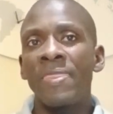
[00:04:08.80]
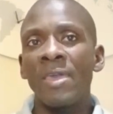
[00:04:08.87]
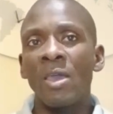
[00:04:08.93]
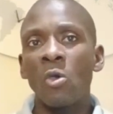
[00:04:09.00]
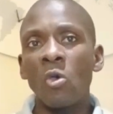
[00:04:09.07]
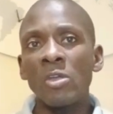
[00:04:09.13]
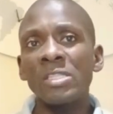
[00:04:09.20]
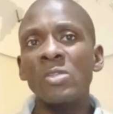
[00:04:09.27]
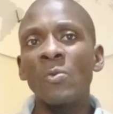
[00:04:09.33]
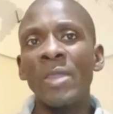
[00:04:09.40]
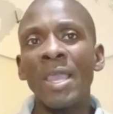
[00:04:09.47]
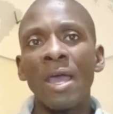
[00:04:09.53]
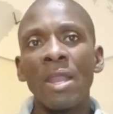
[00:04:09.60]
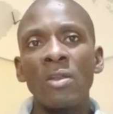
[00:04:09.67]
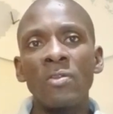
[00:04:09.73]
the cost
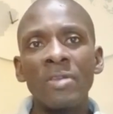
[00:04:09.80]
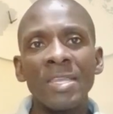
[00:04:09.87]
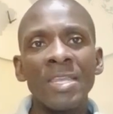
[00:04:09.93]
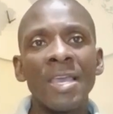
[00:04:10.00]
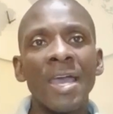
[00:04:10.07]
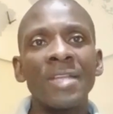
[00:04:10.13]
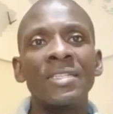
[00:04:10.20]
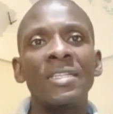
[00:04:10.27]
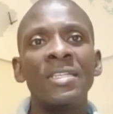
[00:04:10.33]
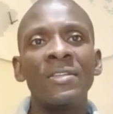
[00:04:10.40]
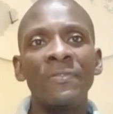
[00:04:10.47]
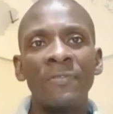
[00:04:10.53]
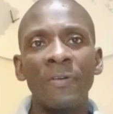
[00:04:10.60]
we are looking at in